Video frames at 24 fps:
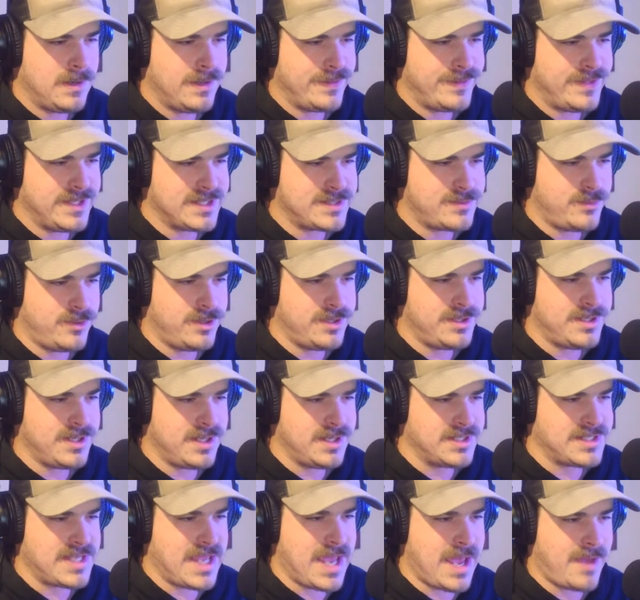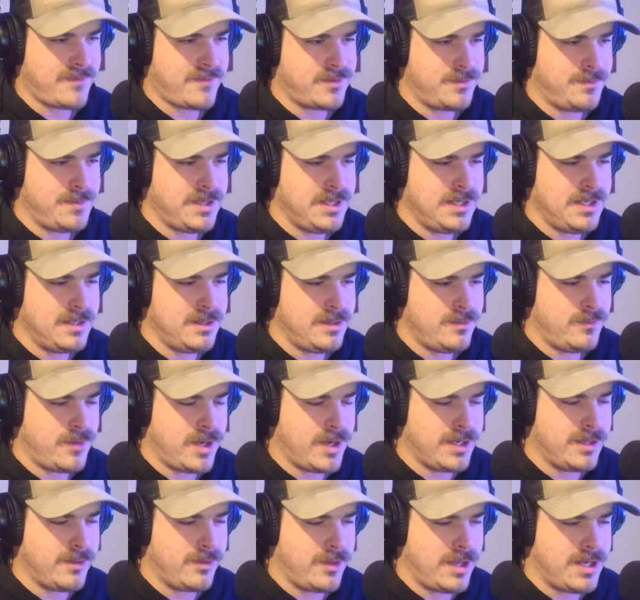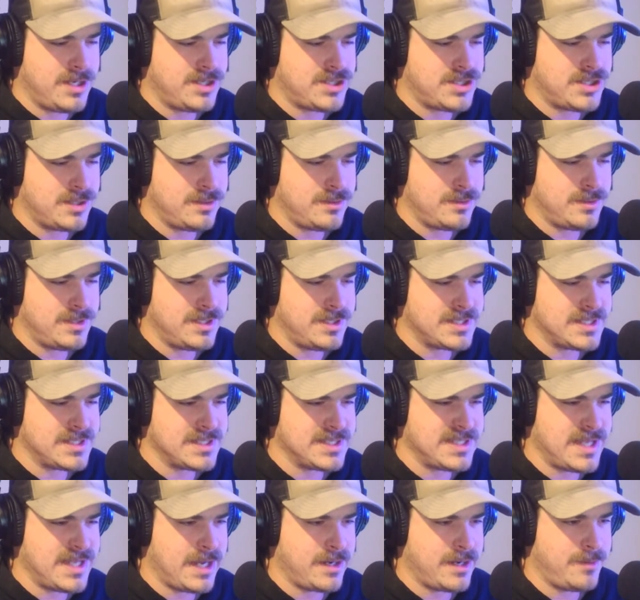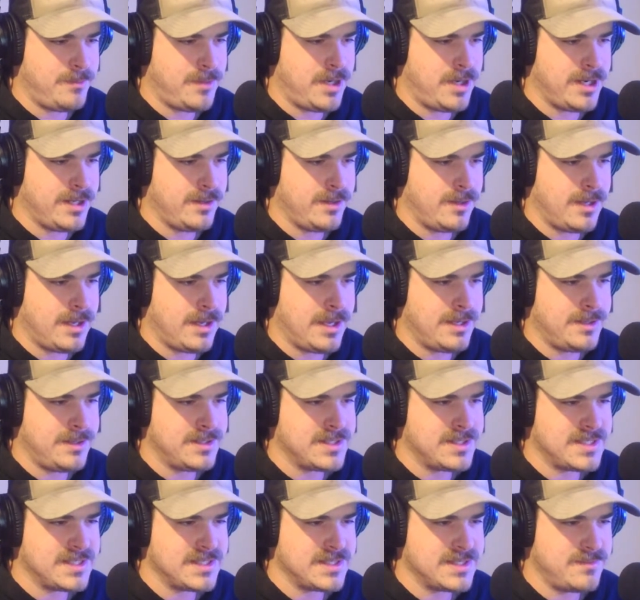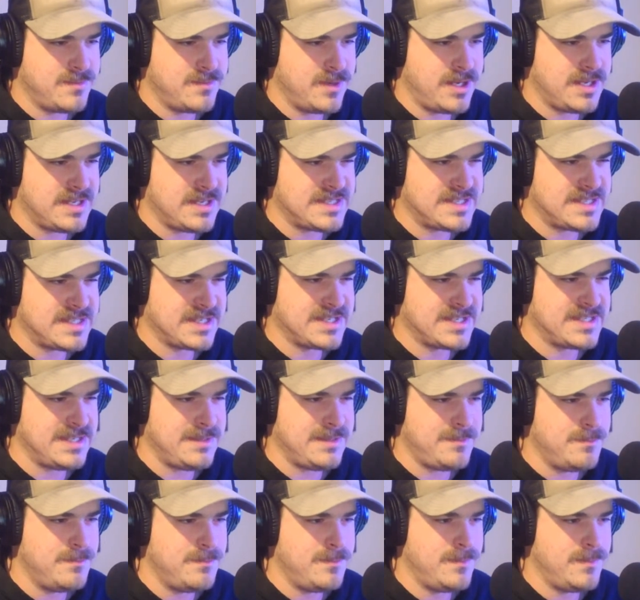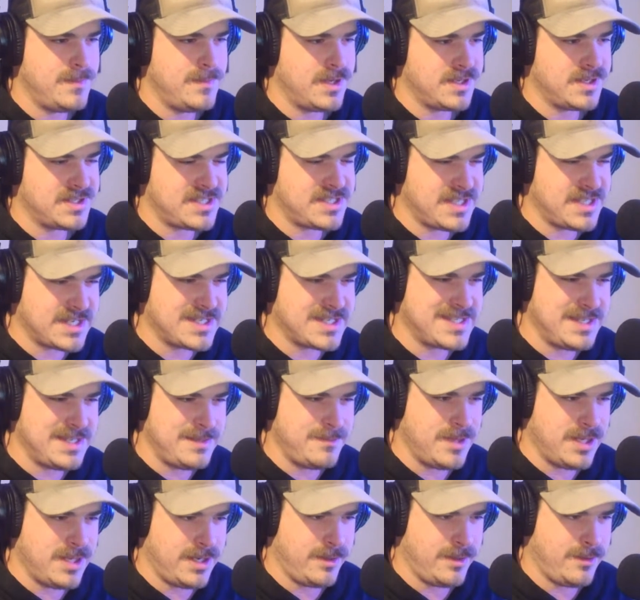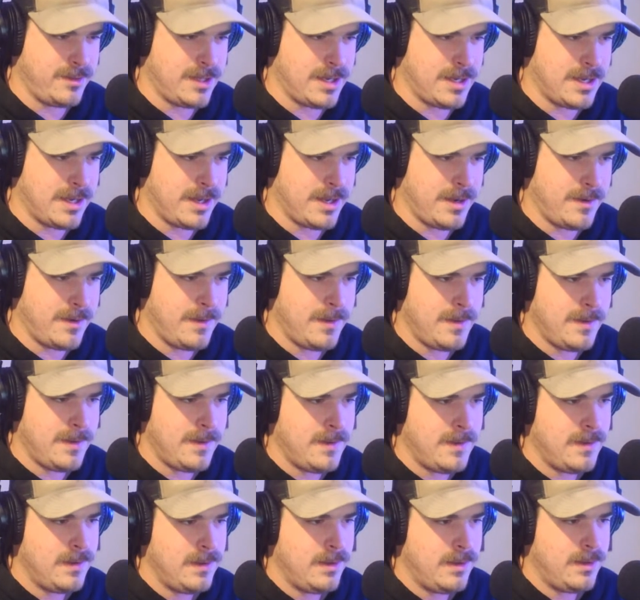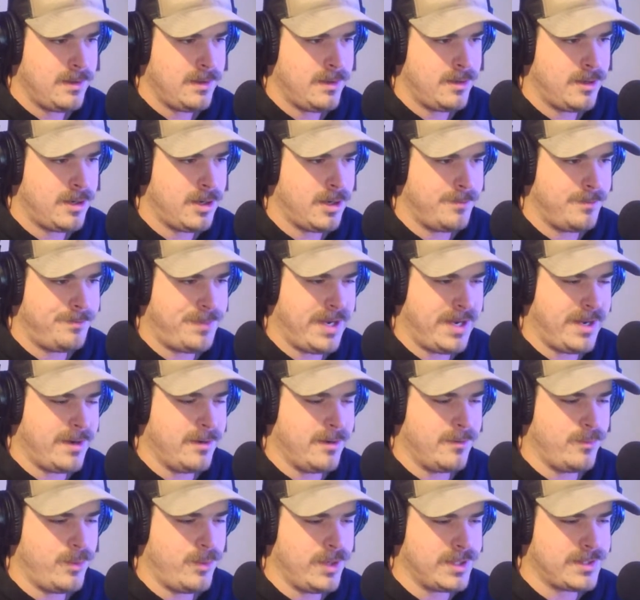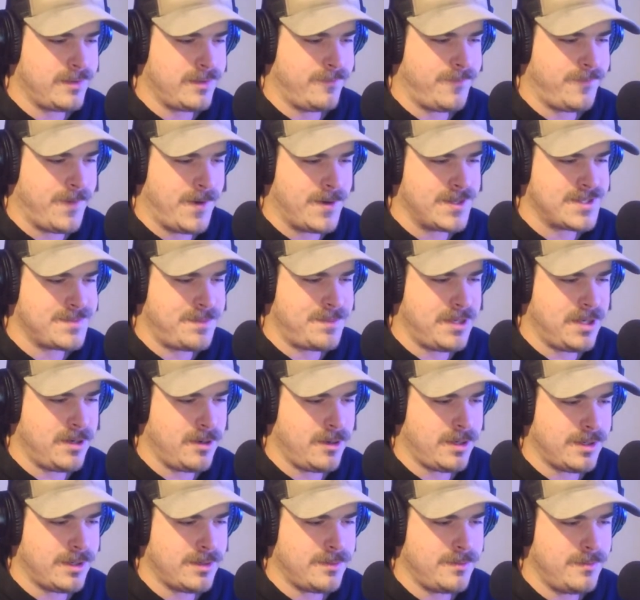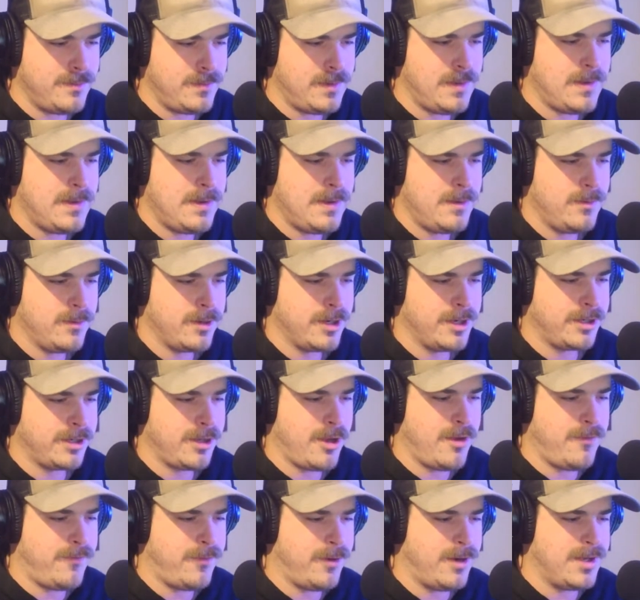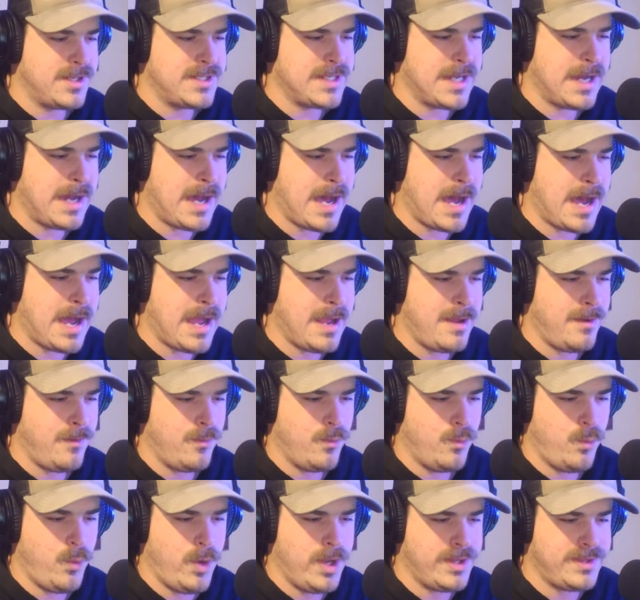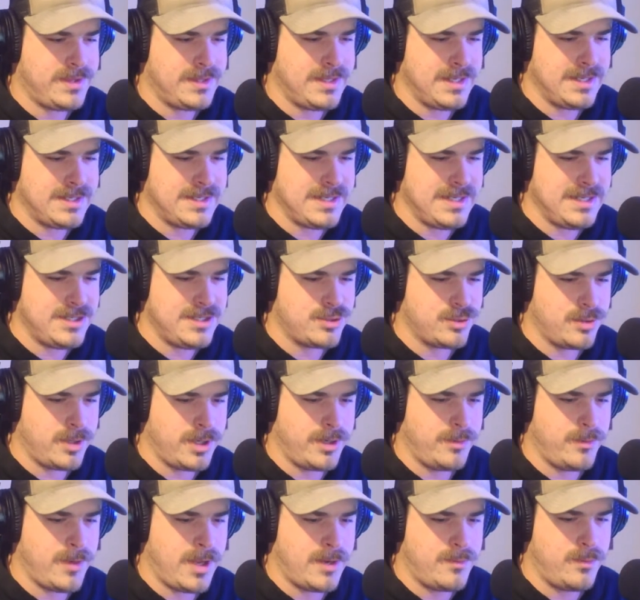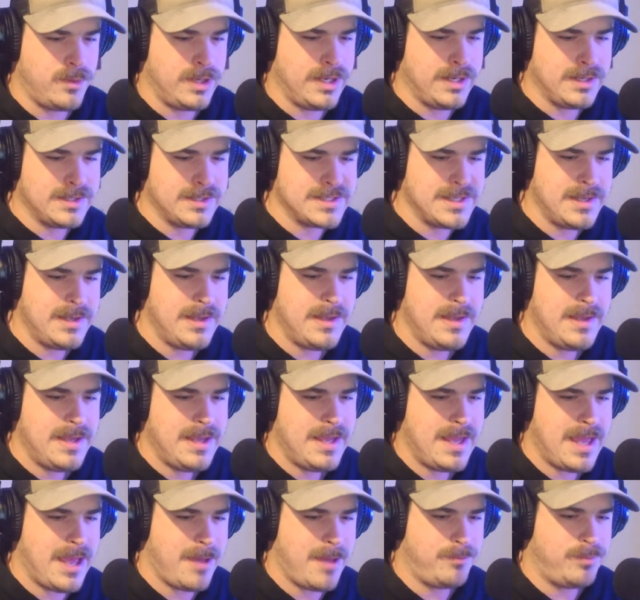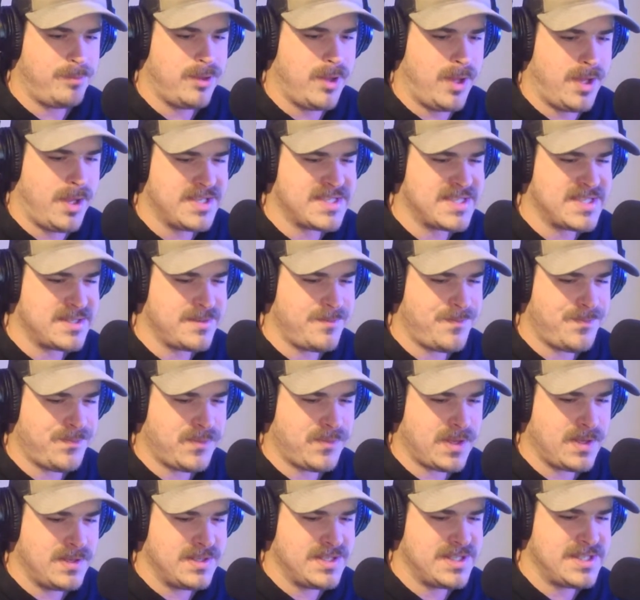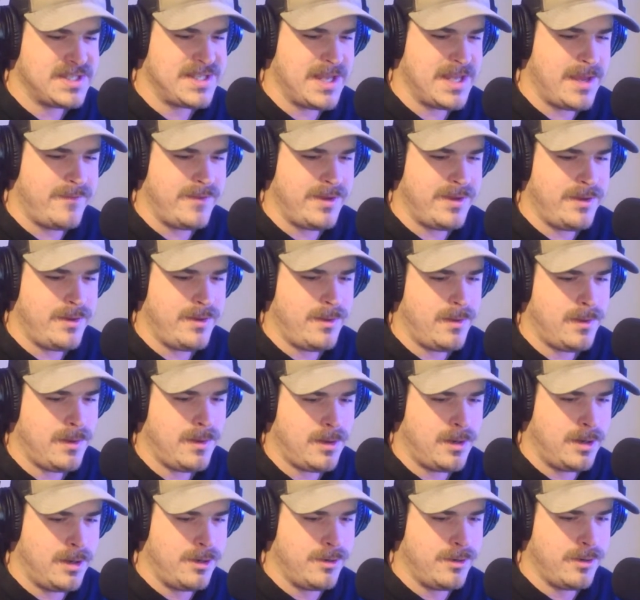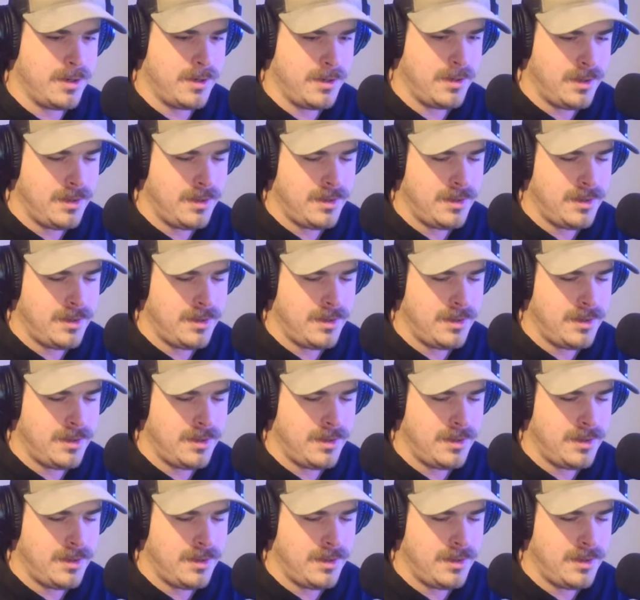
this one does have to be in regulation. This is not a money line. This is a 60-minute line paired with the first period. We're going to go for a tie with the Detroit Red Wings at plus 700,